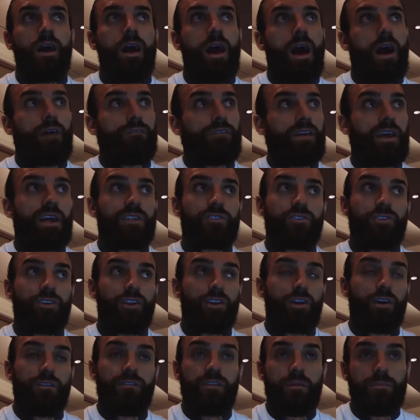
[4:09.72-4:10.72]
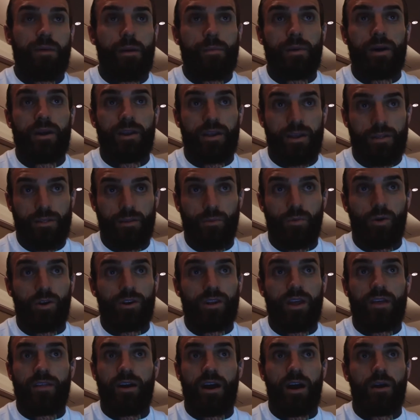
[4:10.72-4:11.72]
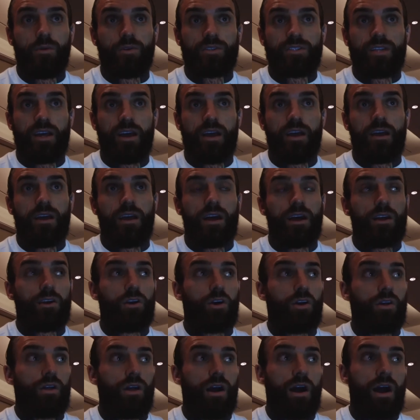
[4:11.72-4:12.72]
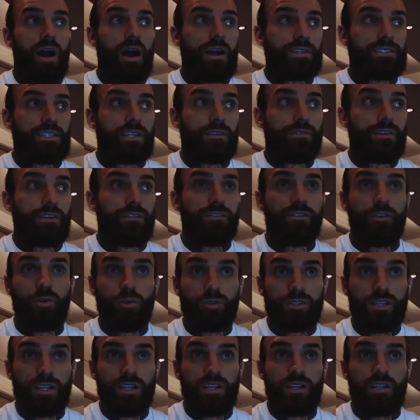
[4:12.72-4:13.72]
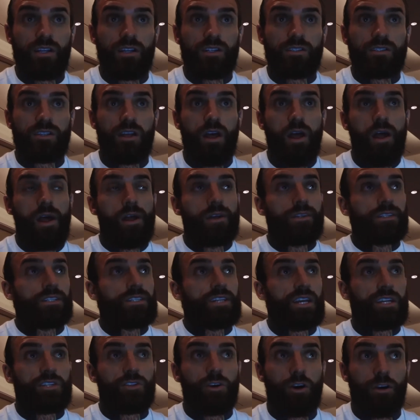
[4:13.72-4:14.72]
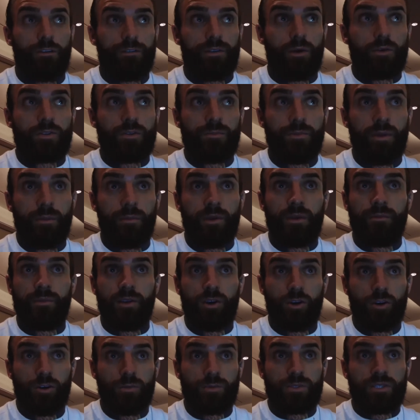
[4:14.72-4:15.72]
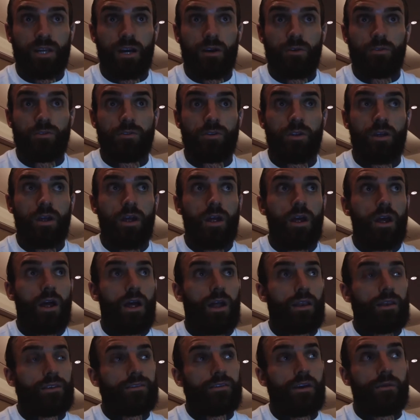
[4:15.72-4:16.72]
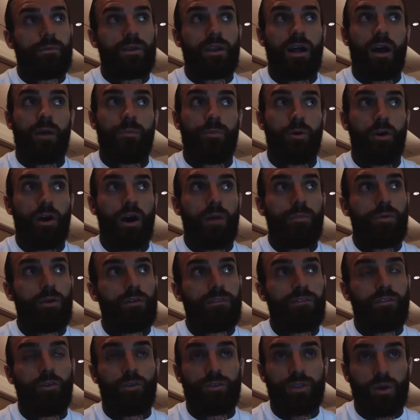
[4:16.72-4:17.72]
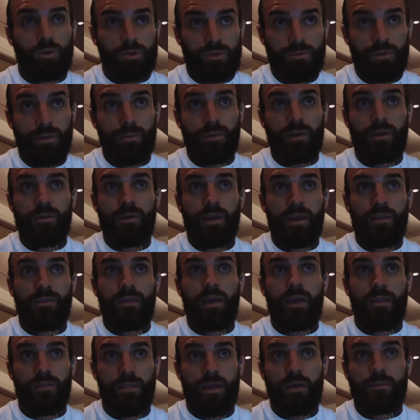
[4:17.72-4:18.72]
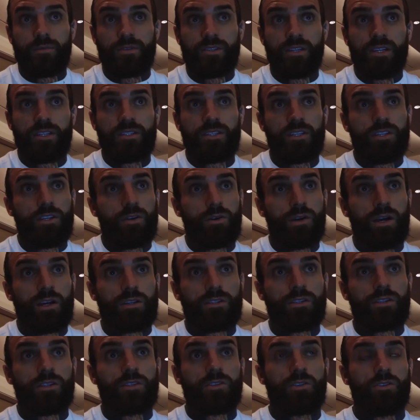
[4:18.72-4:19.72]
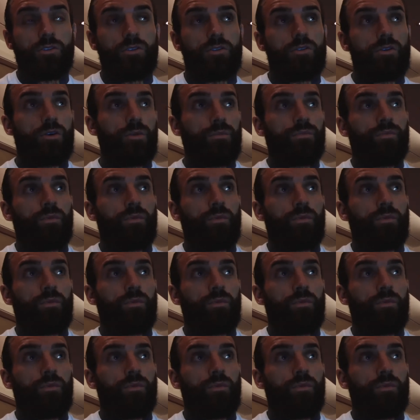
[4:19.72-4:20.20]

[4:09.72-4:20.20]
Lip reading: I think I've done a lot for BAMMA in the 1 year that I was there. I got ITV4 deals, 6,500 people in my hometown. Do you know what I mean? I put 4,000 people in them seats in Newcastle, so